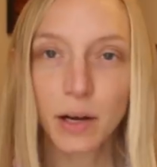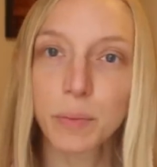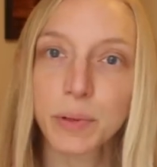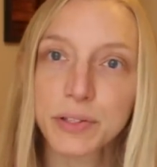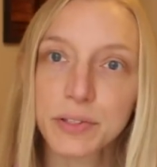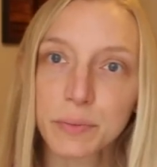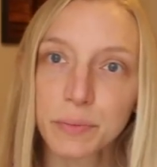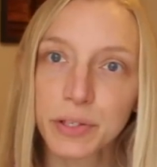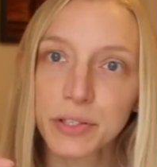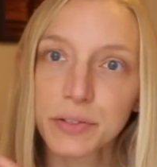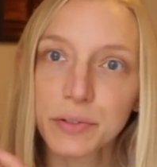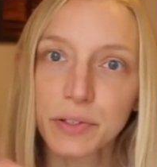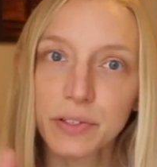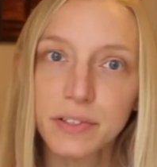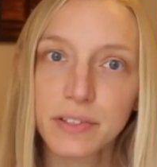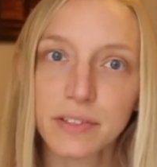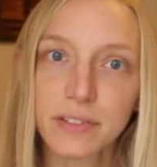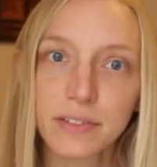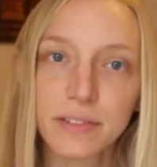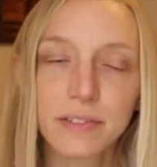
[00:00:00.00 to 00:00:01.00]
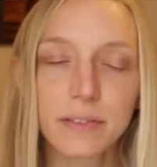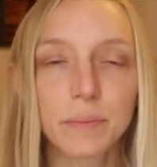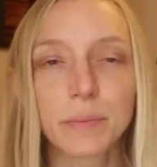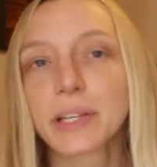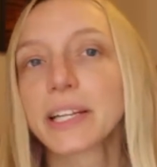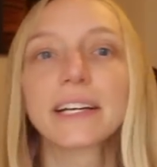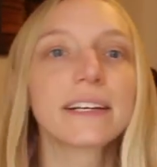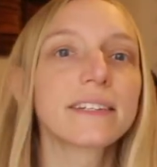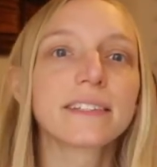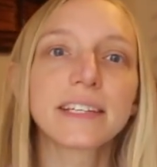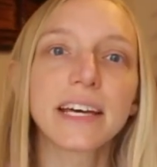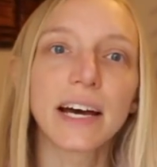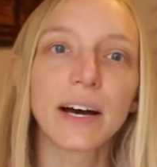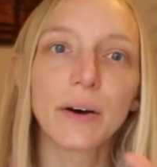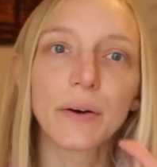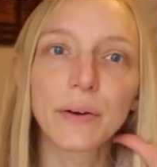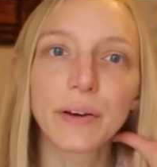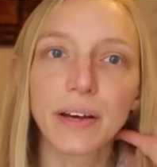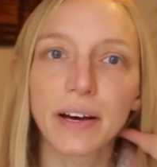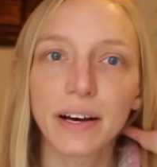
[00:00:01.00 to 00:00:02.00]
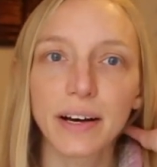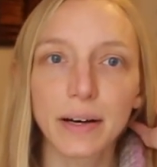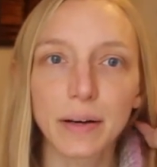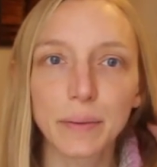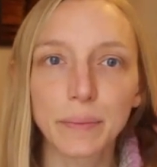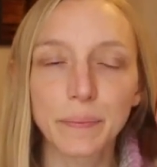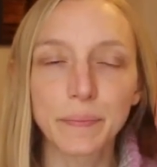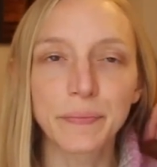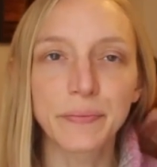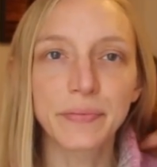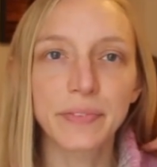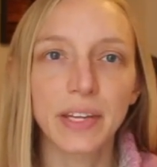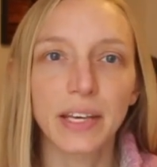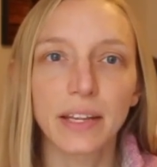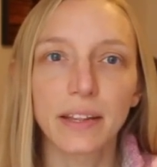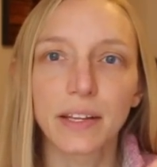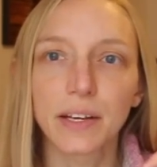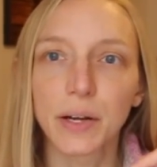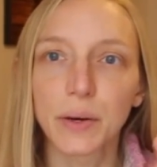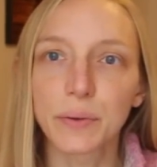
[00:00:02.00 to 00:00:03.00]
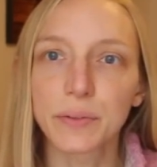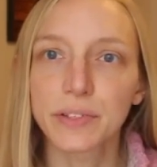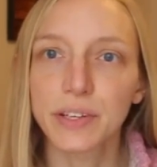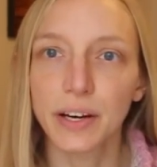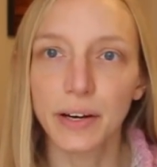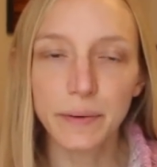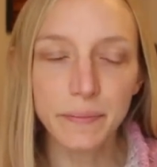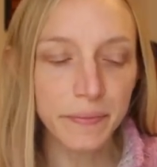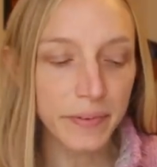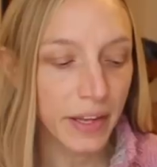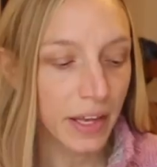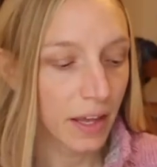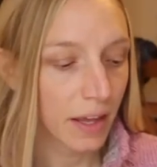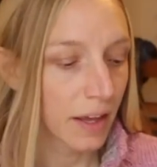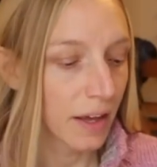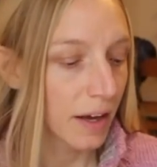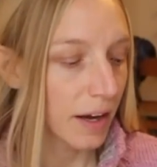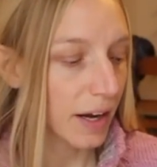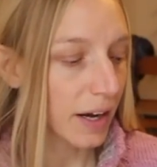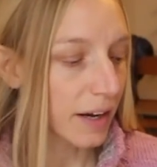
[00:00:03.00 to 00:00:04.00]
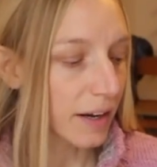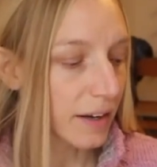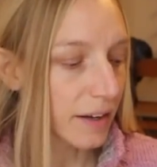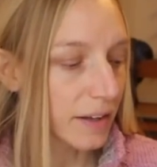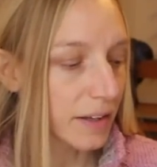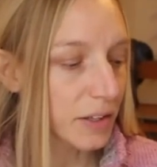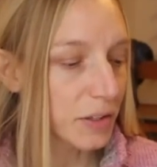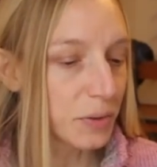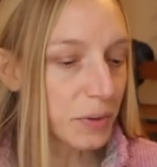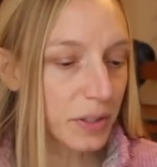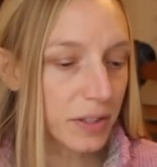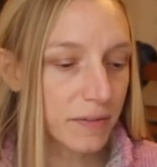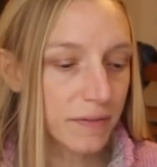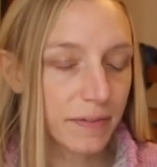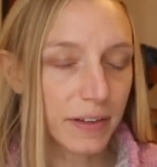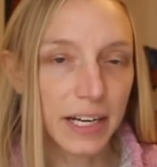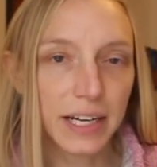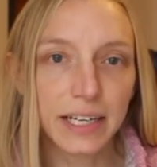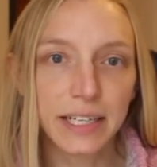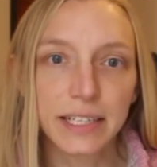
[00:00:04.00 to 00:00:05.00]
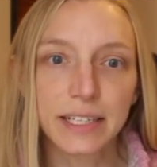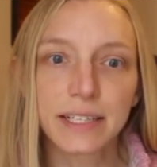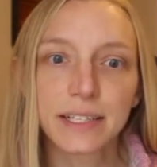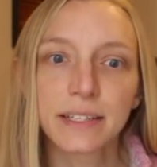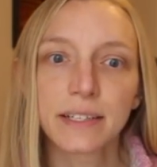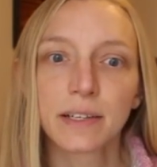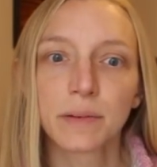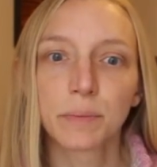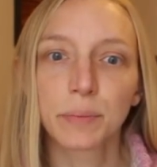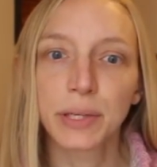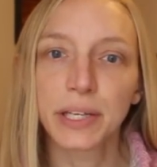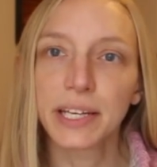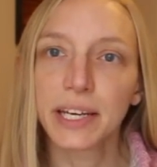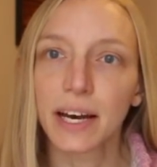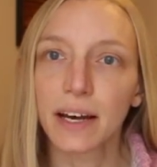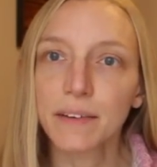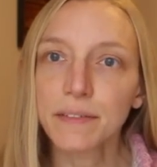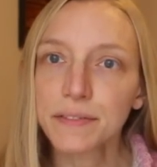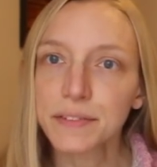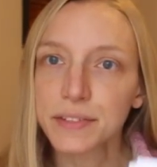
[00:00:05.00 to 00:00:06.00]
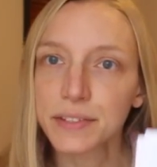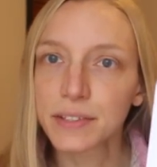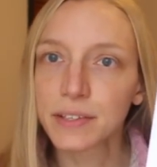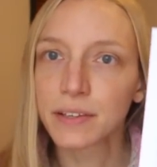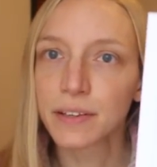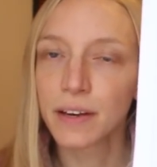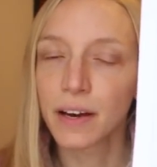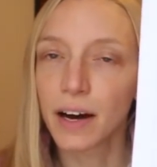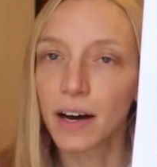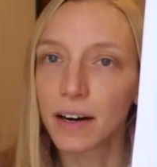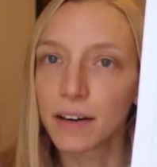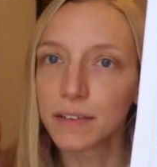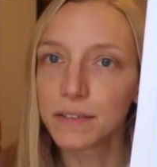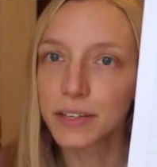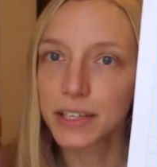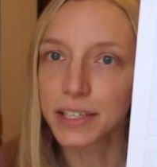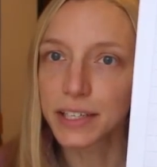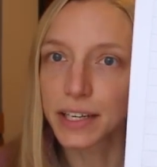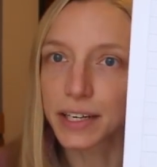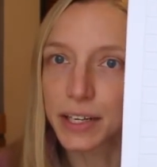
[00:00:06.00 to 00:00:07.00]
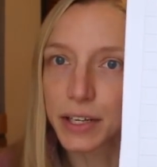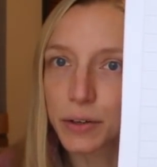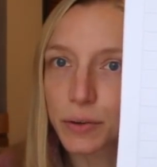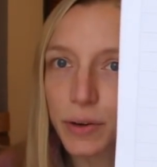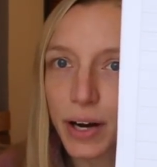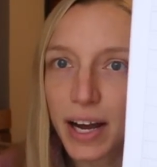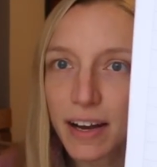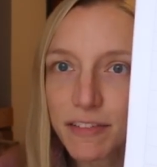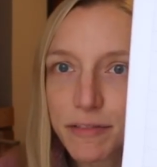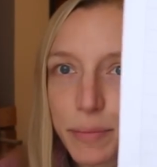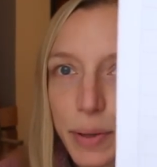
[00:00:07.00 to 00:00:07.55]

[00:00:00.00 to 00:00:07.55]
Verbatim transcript: I'll put some resources, some links down um, in the notes here. Uh, you can find P D Fs of knitting graph